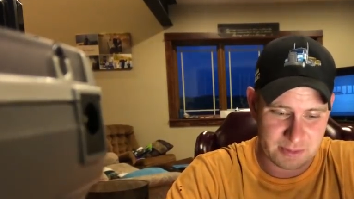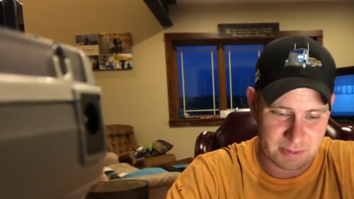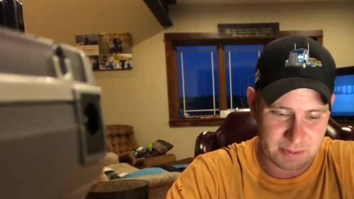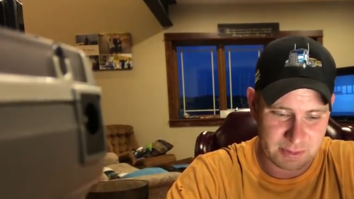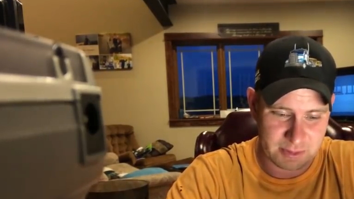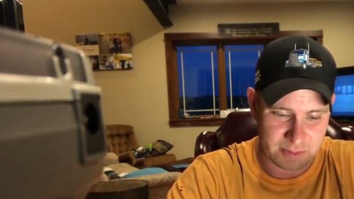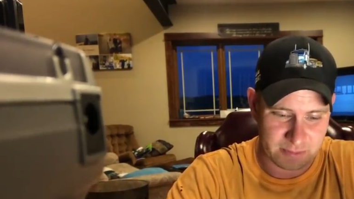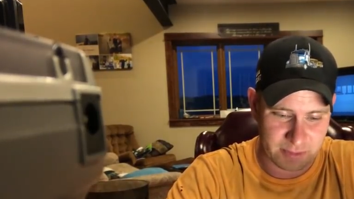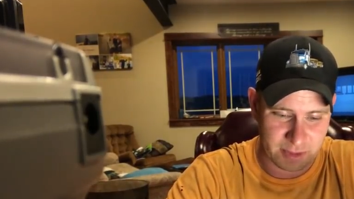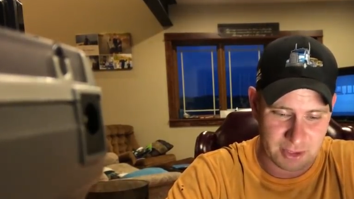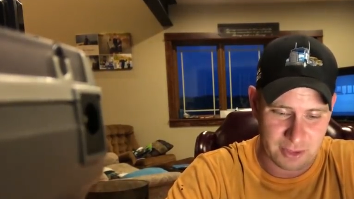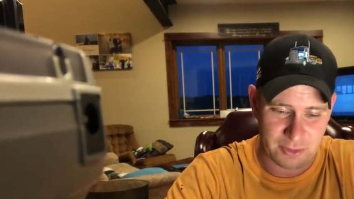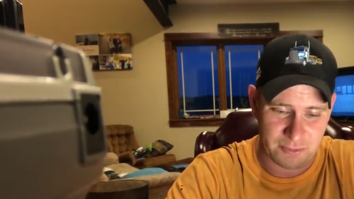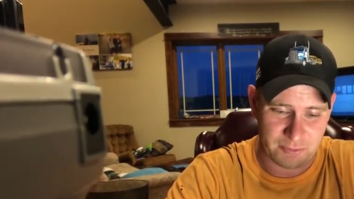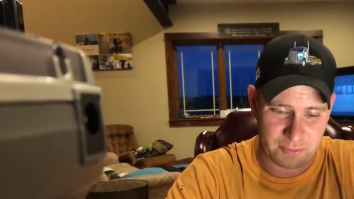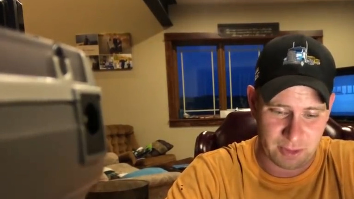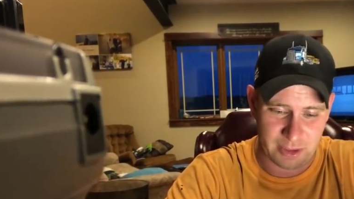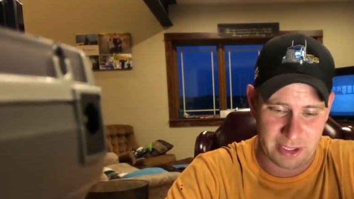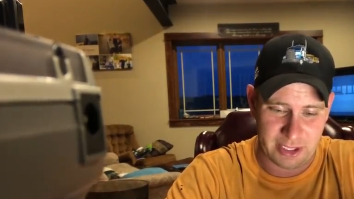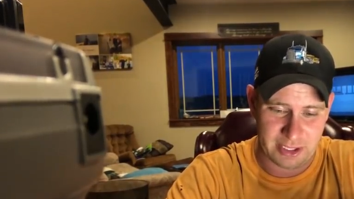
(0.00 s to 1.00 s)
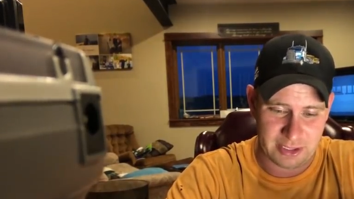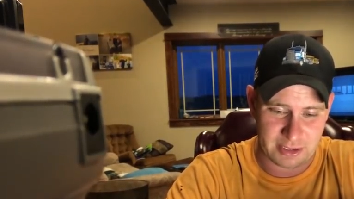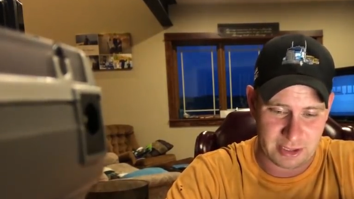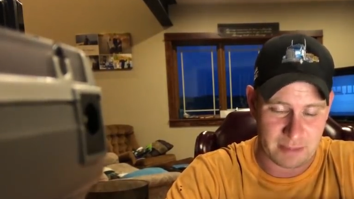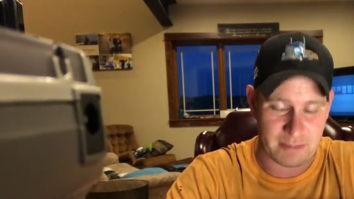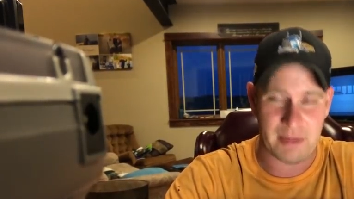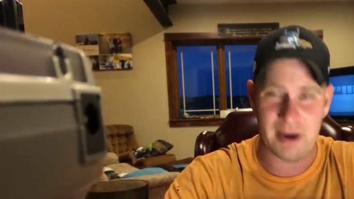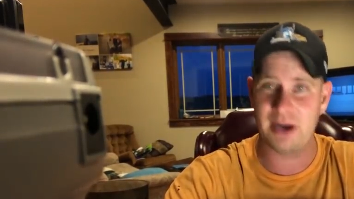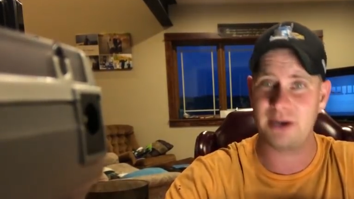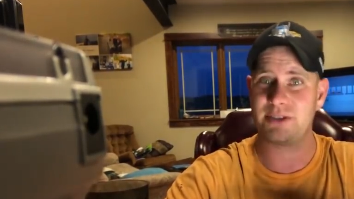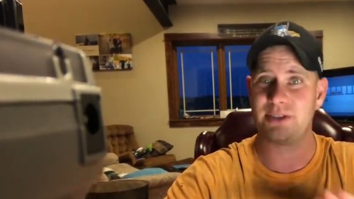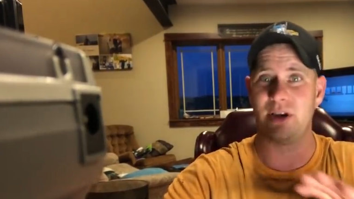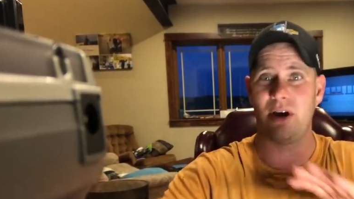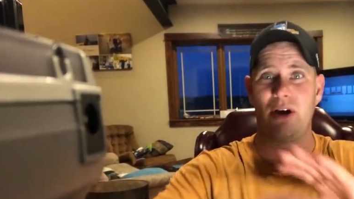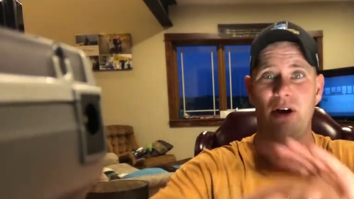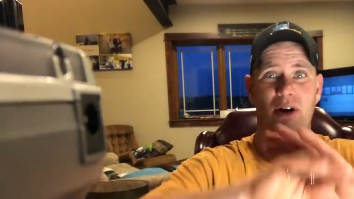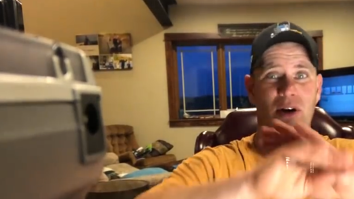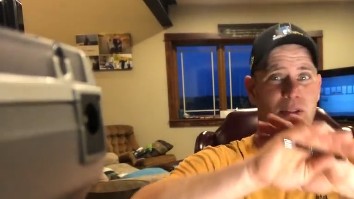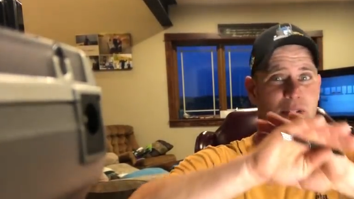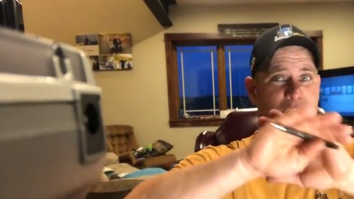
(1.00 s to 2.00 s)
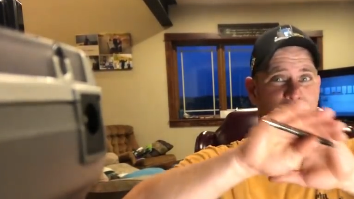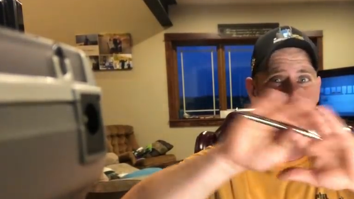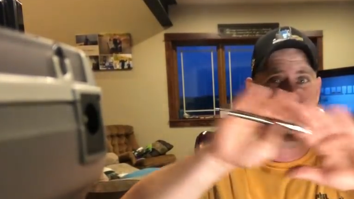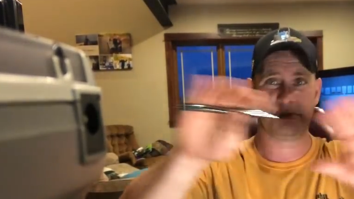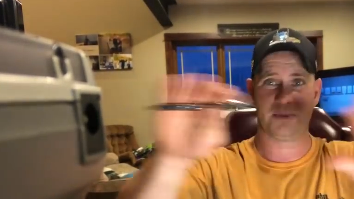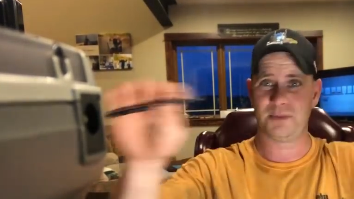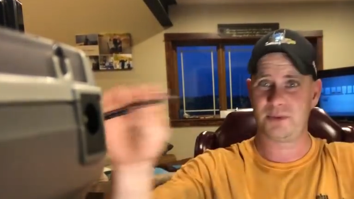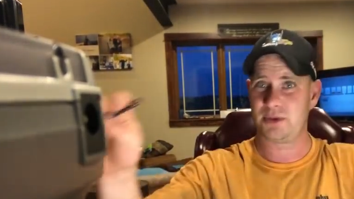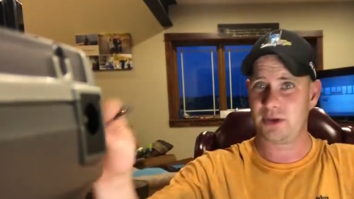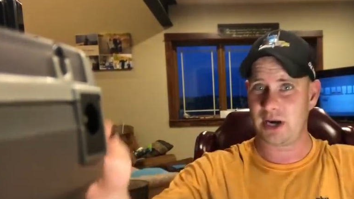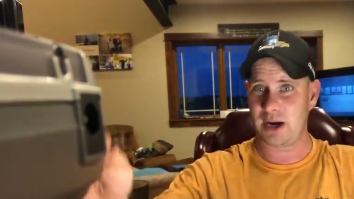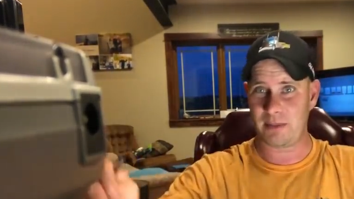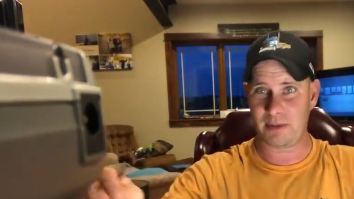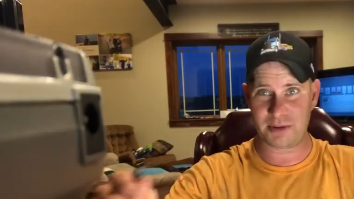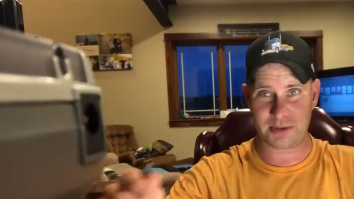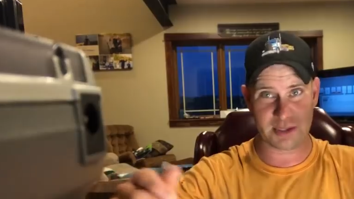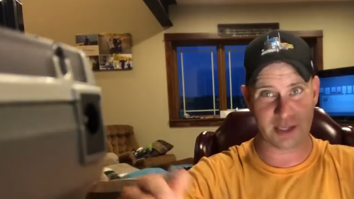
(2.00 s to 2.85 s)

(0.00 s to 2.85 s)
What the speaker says: some new friends amongst all the new subscribers.